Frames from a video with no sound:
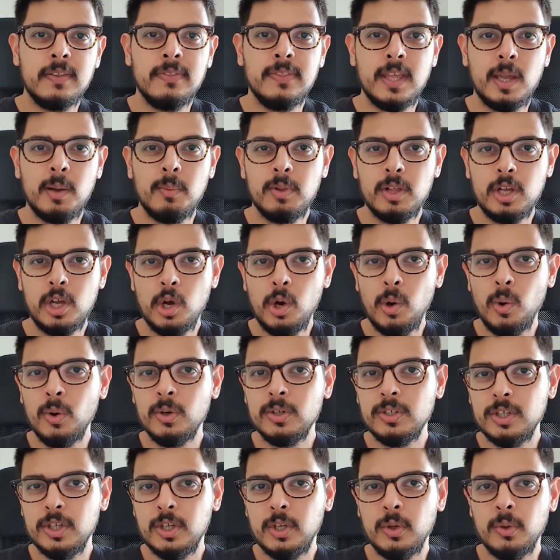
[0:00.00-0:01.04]
they will
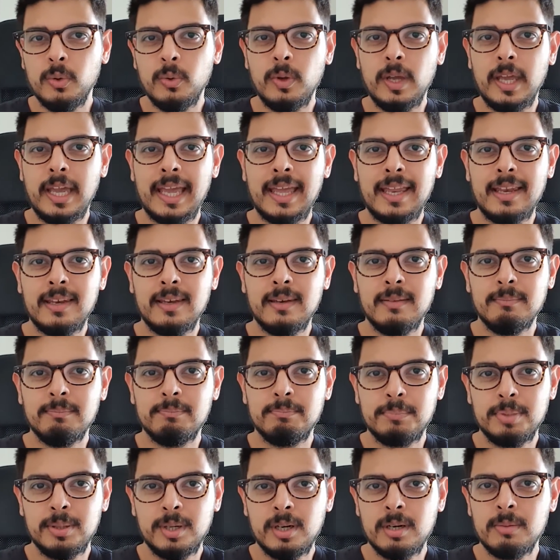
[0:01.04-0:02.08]
quote you in
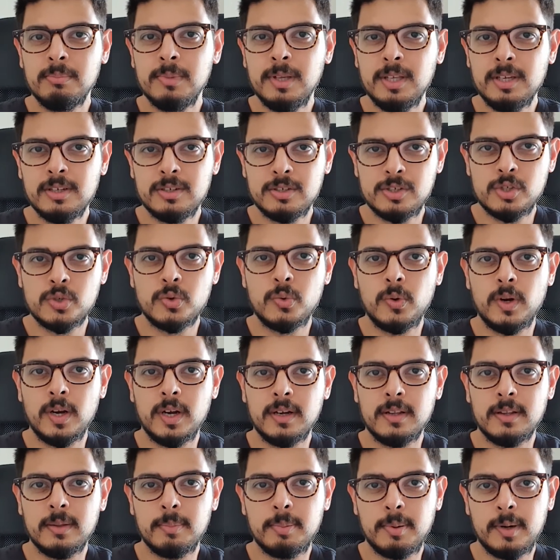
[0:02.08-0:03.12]
per meter
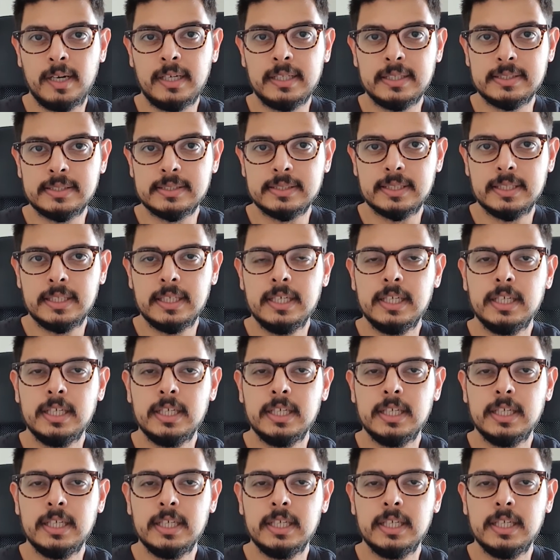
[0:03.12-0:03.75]
square the price.